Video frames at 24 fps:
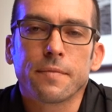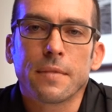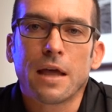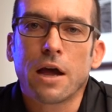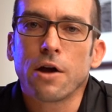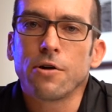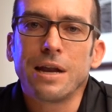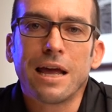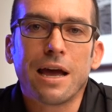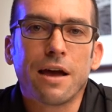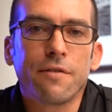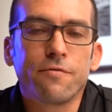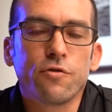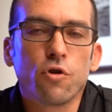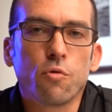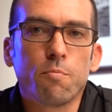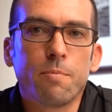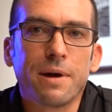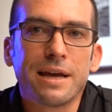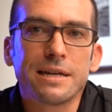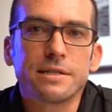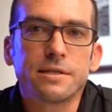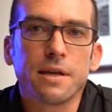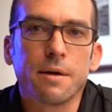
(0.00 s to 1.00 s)
only have your
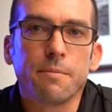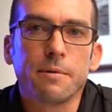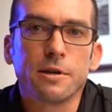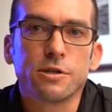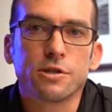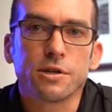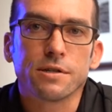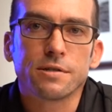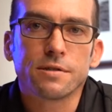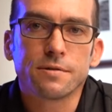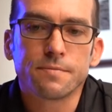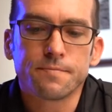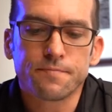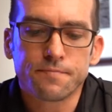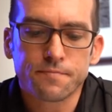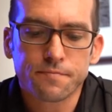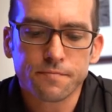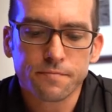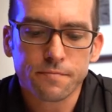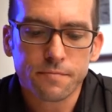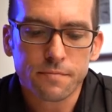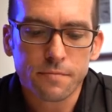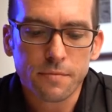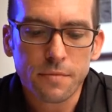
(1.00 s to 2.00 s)
best images.
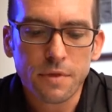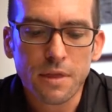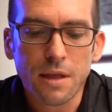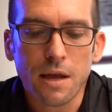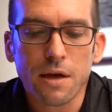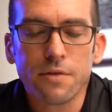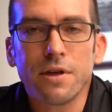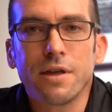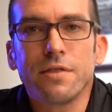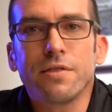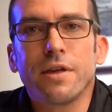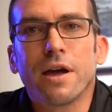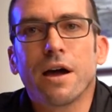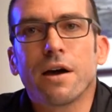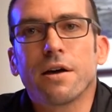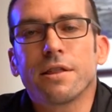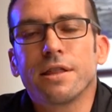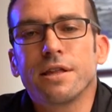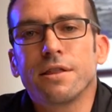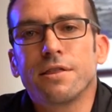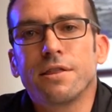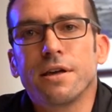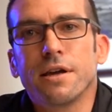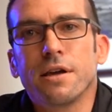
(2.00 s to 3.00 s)
Then the
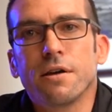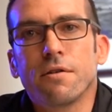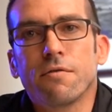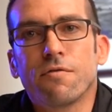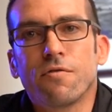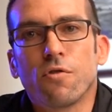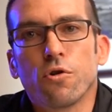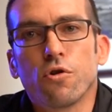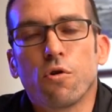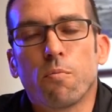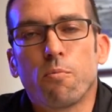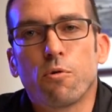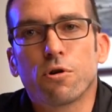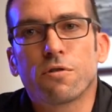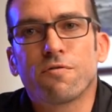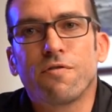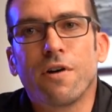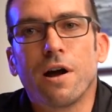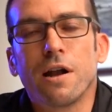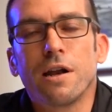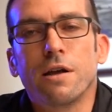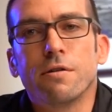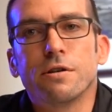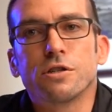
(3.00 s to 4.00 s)
other thing for your
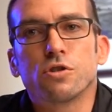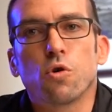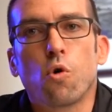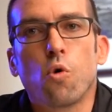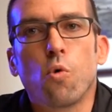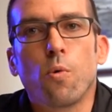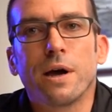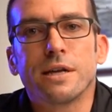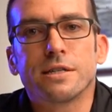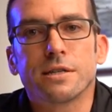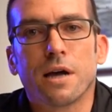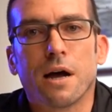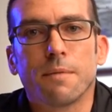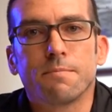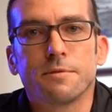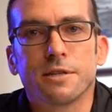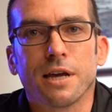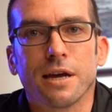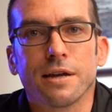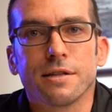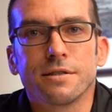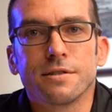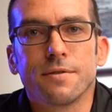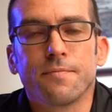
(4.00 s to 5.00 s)
portfolio is always
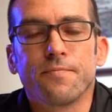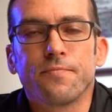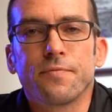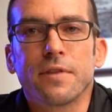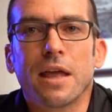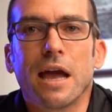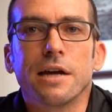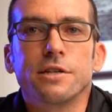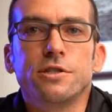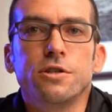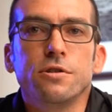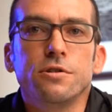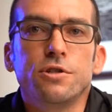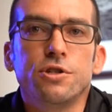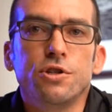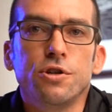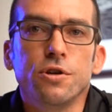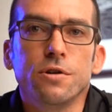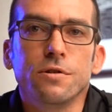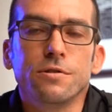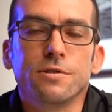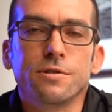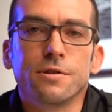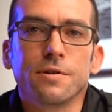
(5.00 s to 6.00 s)
update. As you
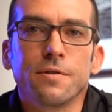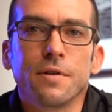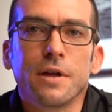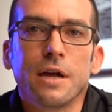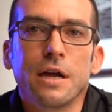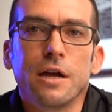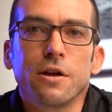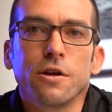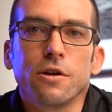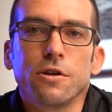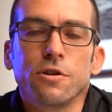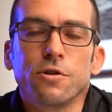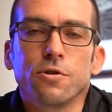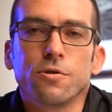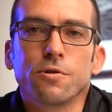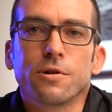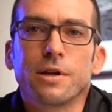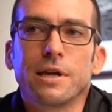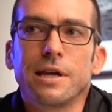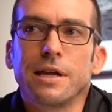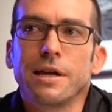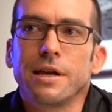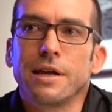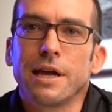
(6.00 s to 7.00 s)
shoot, you'll
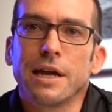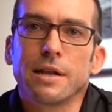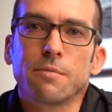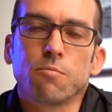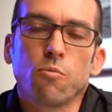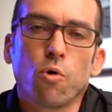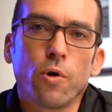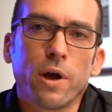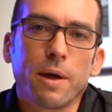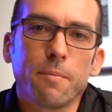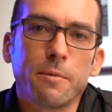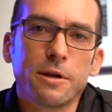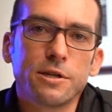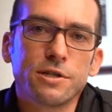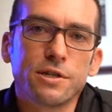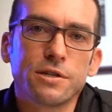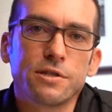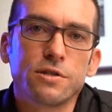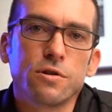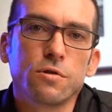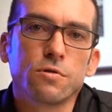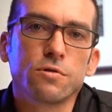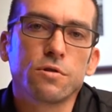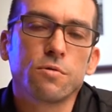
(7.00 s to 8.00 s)
get more
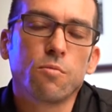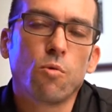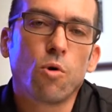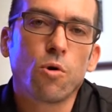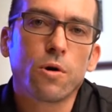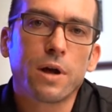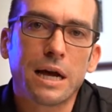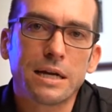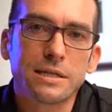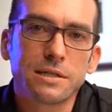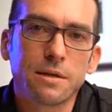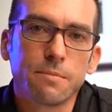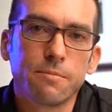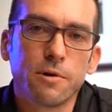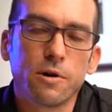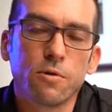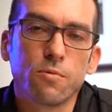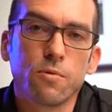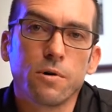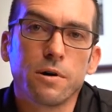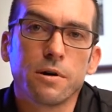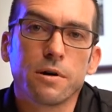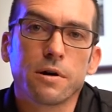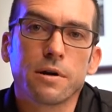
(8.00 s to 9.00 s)
images, you'll do more customer
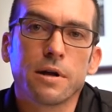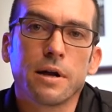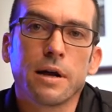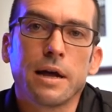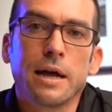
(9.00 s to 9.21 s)
work,